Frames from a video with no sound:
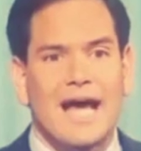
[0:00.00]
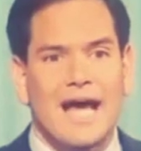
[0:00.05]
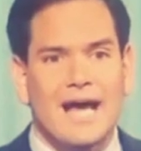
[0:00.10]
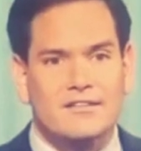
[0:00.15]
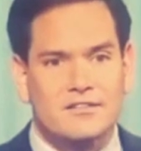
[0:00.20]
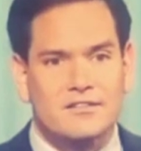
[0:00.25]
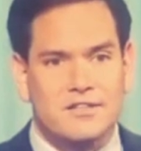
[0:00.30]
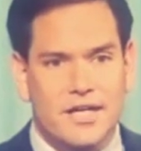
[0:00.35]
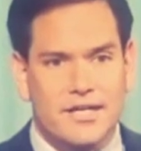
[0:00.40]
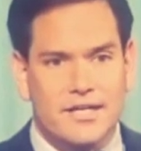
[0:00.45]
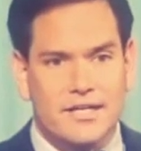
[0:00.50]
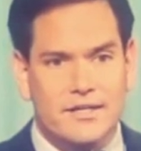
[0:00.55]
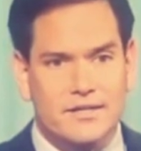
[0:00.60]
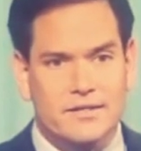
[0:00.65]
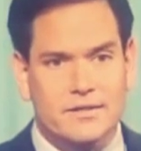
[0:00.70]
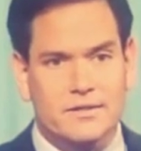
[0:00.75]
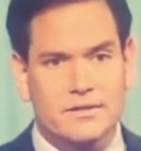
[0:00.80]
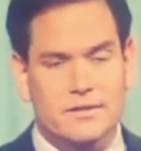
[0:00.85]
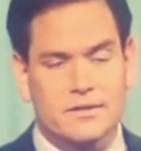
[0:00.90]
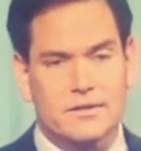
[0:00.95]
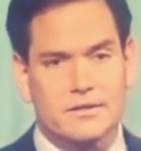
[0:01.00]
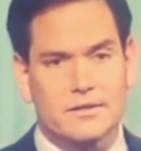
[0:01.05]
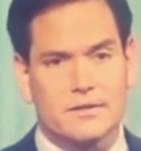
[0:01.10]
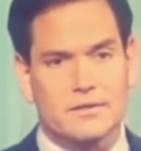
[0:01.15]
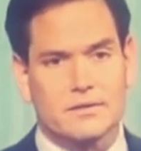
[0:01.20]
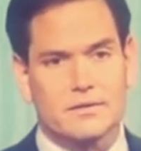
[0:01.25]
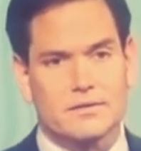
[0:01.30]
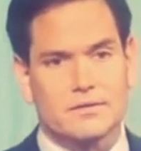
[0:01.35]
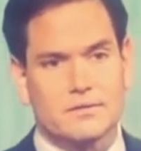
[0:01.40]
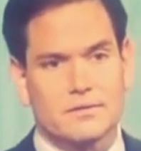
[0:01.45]
acts like it.
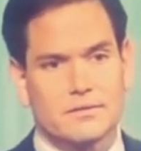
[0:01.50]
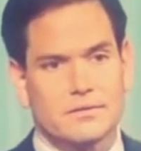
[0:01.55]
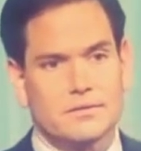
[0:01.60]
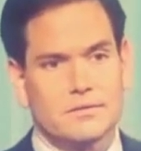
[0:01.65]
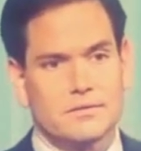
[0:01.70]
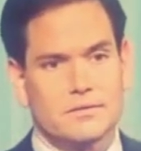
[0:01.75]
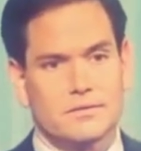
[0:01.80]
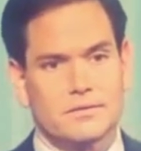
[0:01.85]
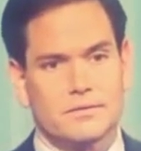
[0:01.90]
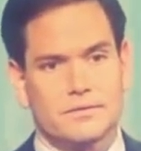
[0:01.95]
Thank you, Senator.